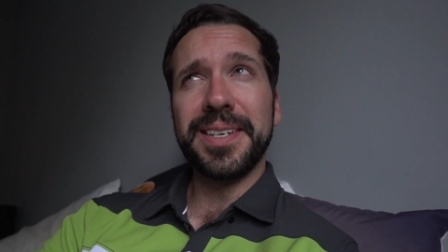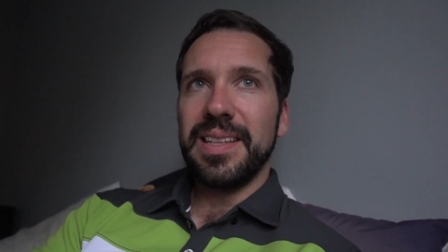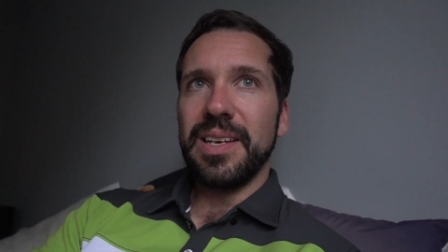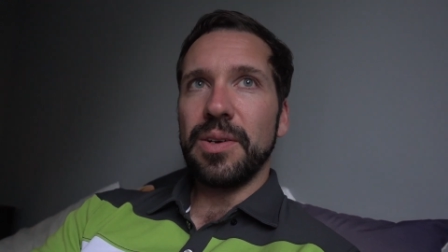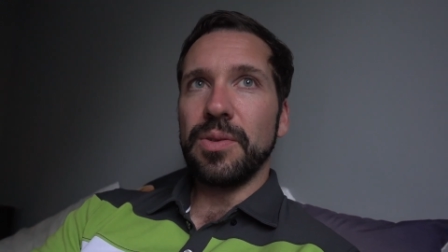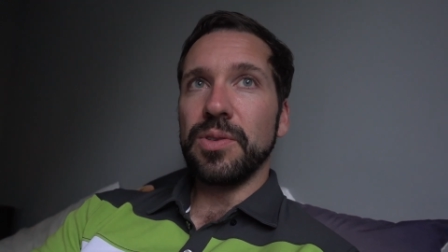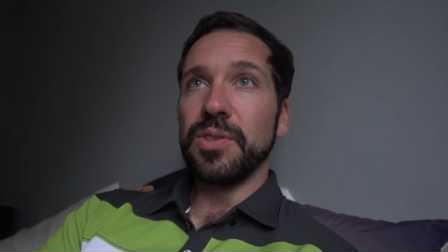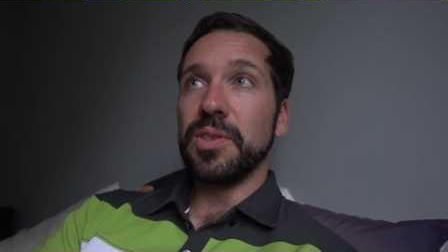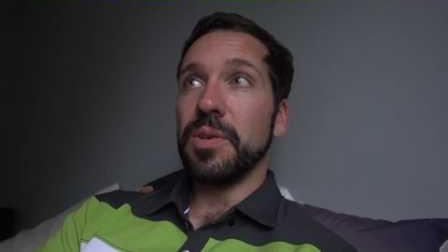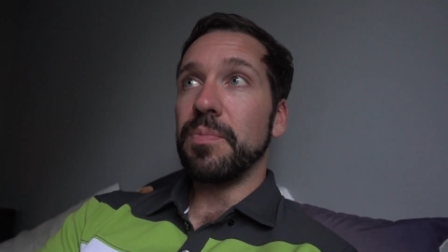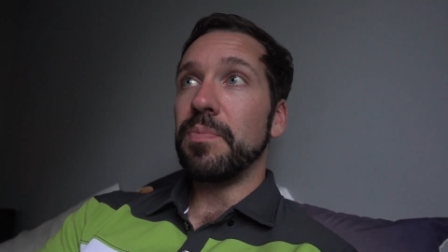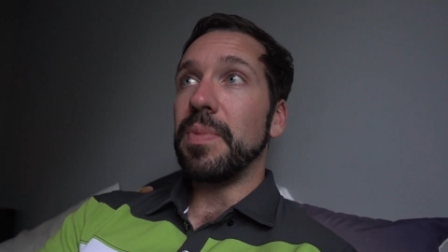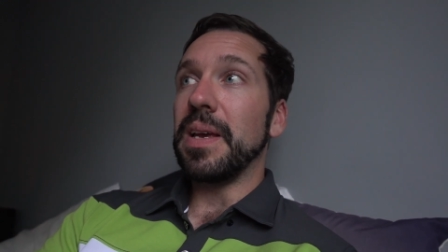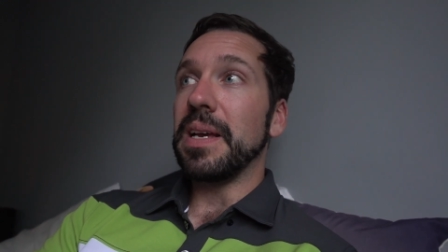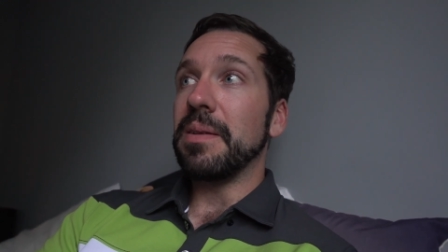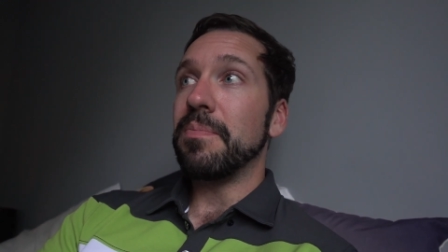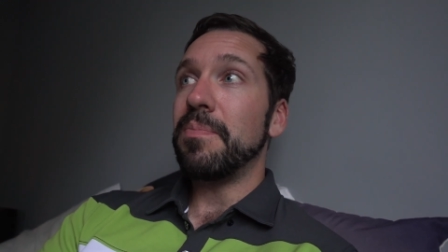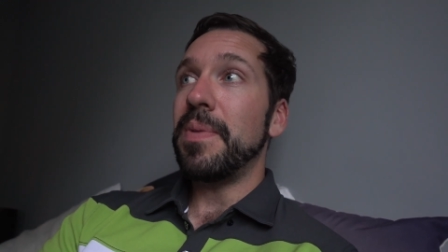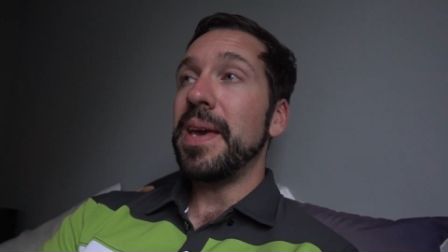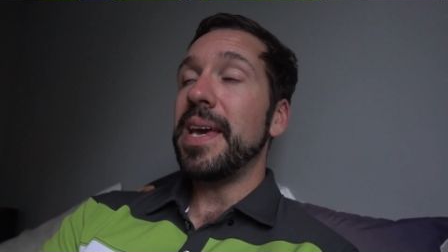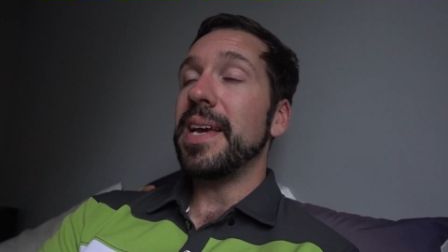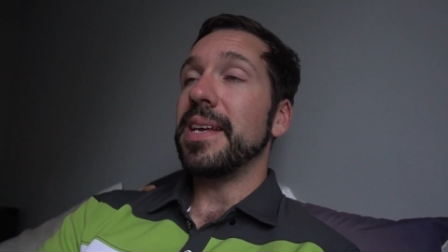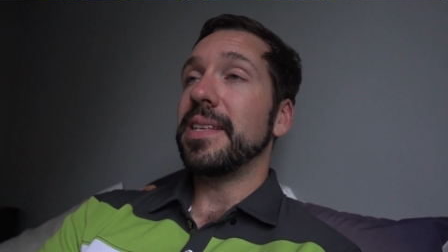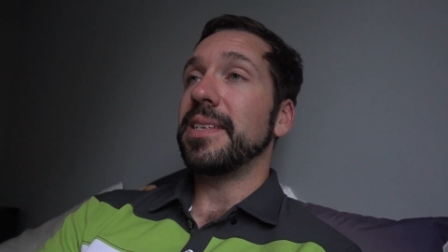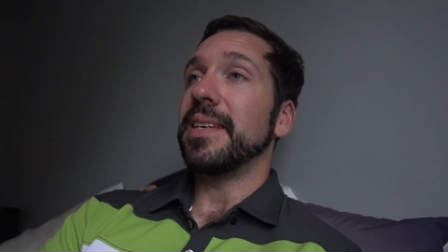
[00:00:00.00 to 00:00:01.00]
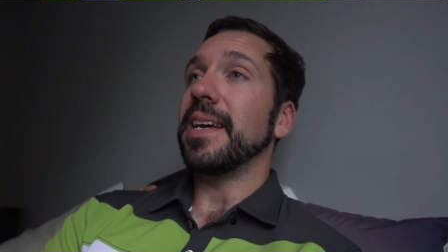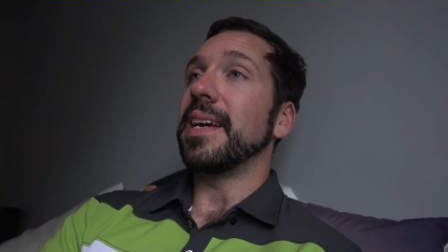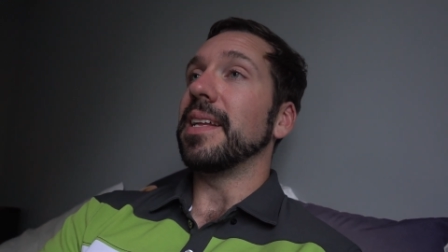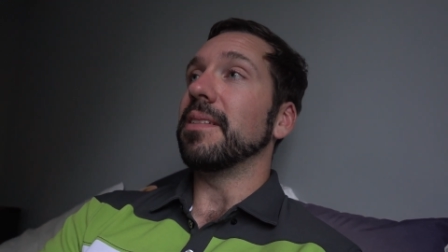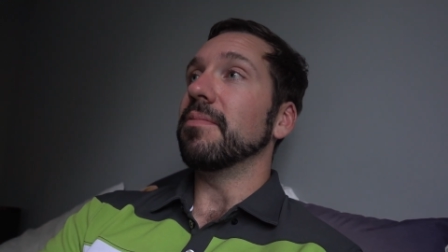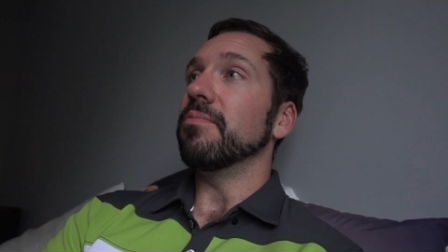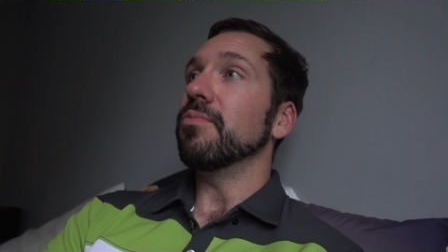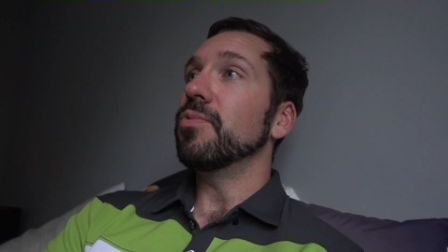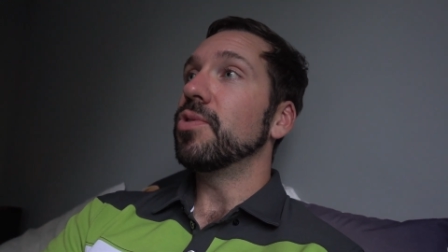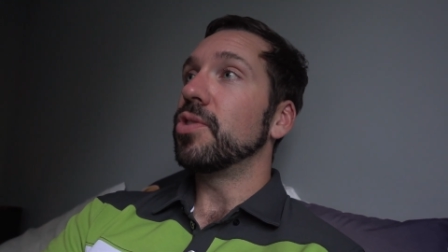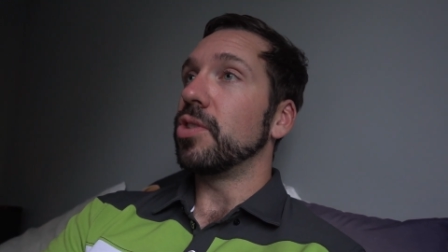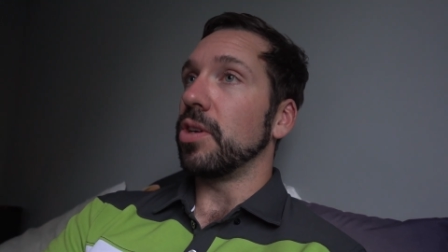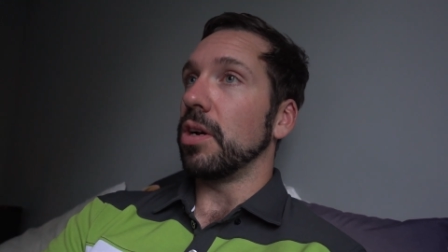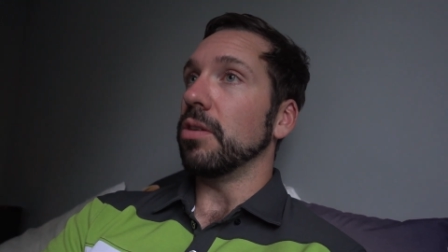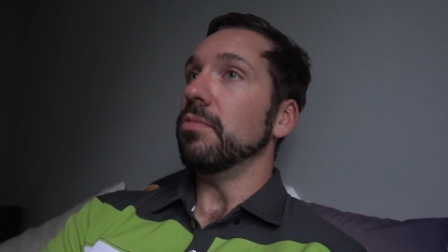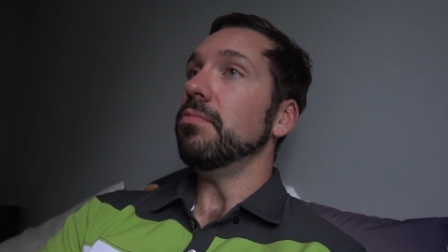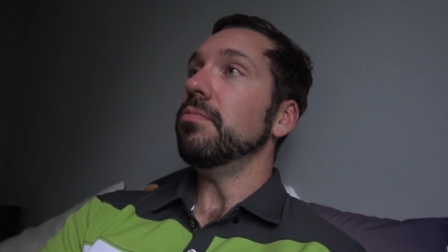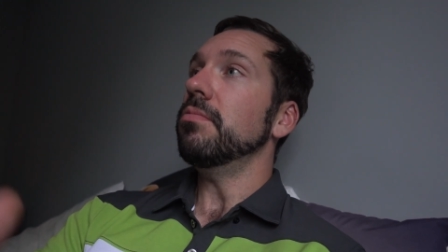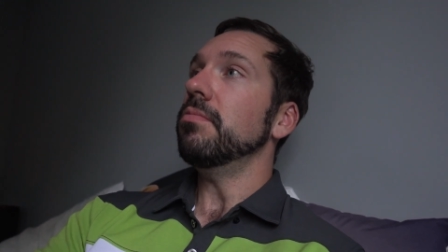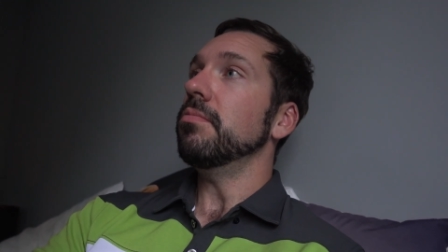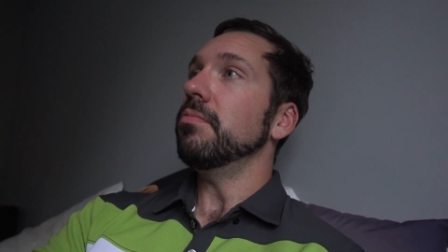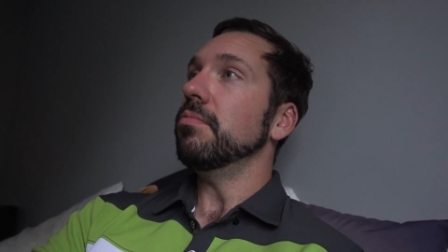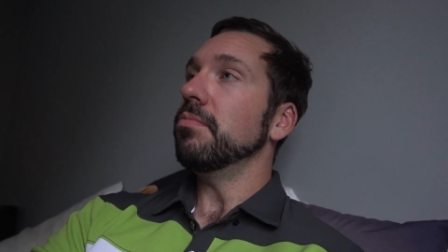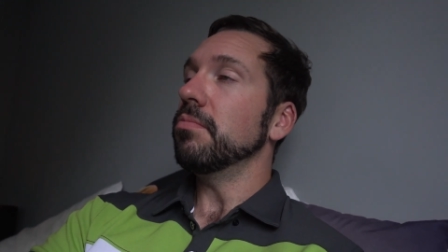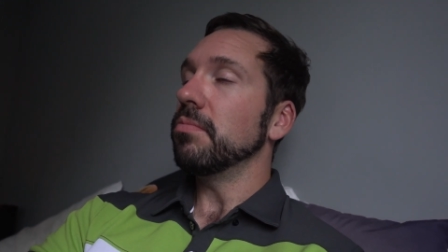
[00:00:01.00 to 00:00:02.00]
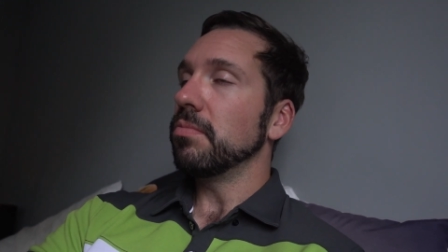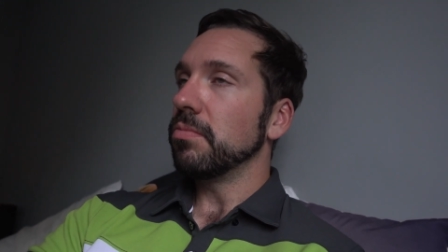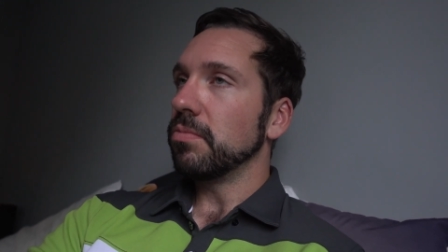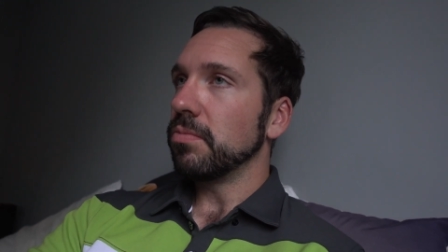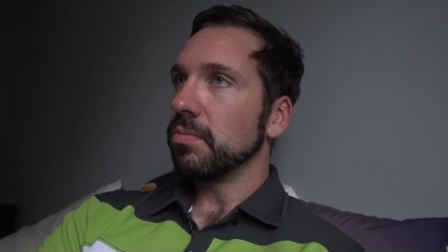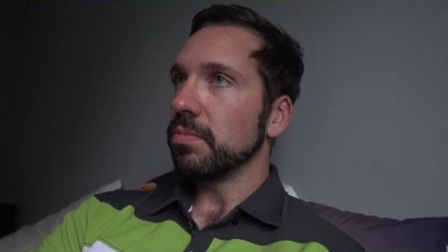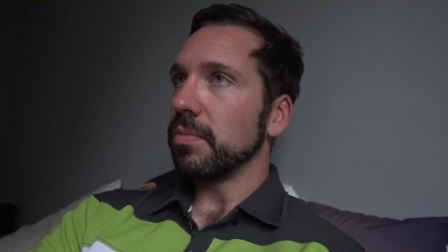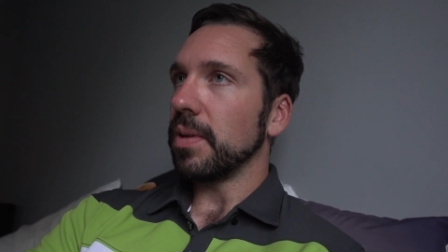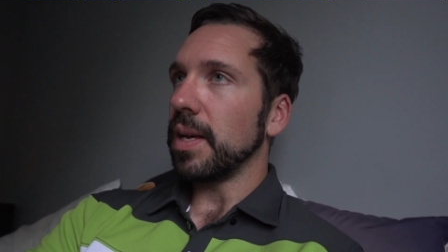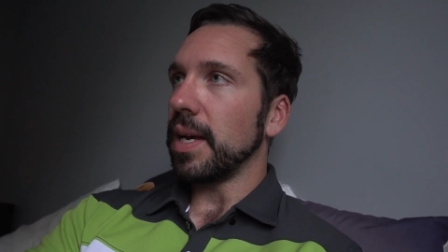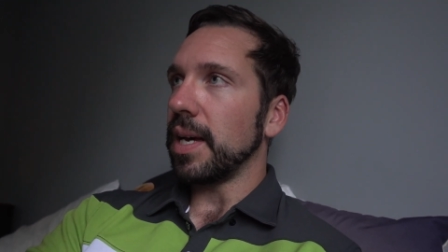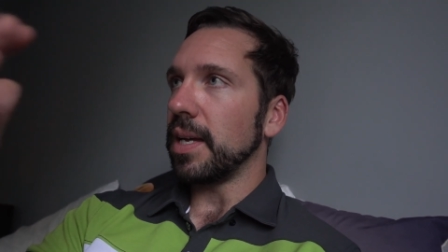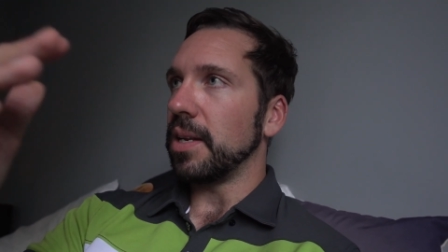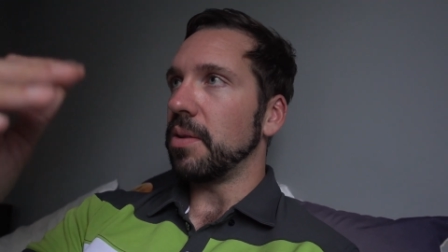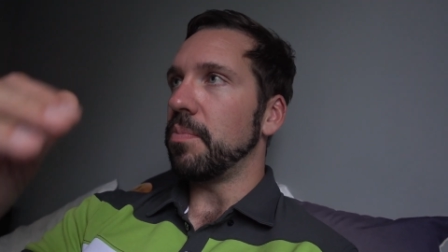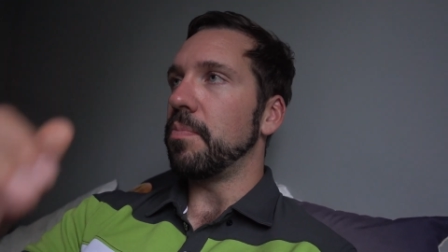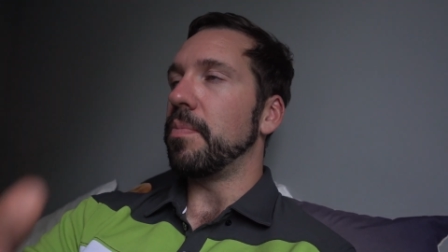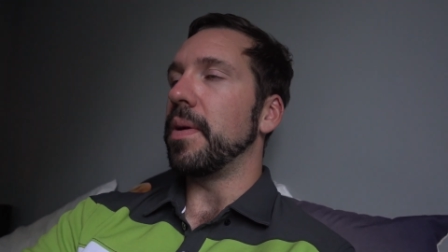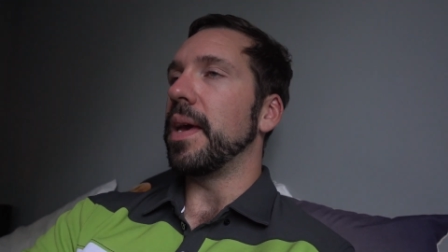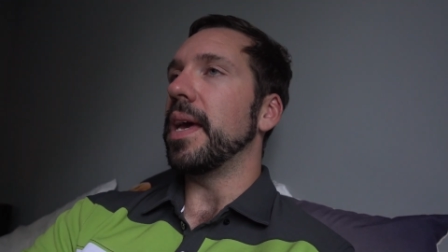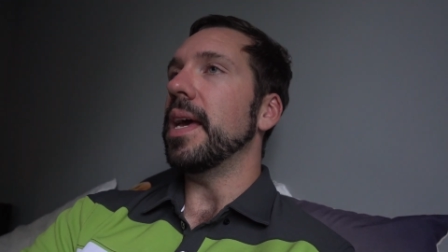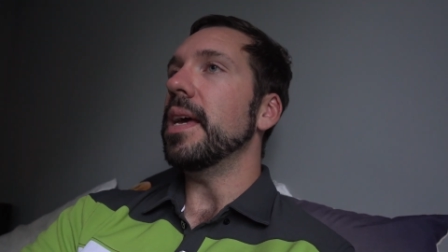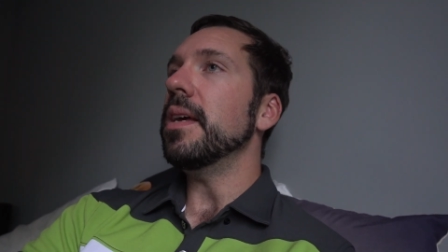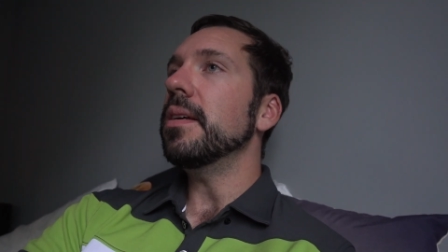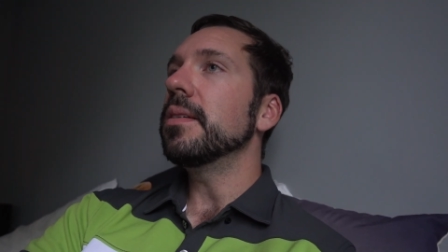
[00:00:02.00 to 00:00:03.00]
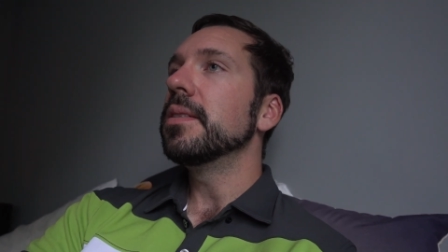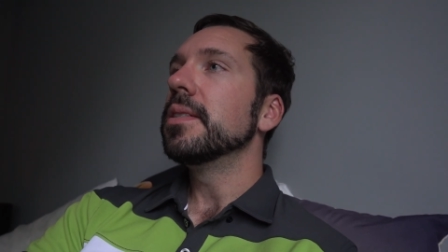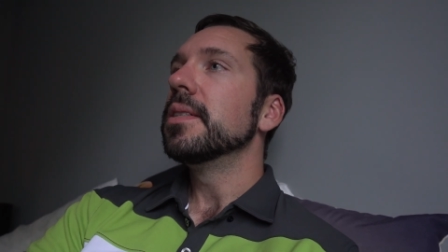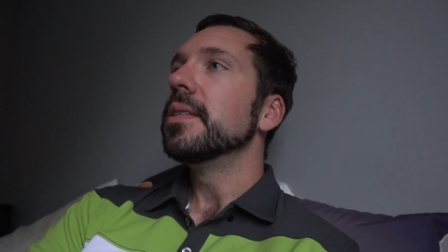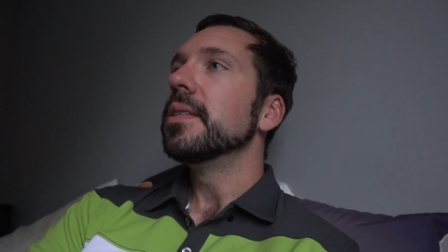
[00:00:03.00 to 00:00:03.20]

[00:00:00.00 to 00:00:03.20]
there was a big beer tent, so had a beer.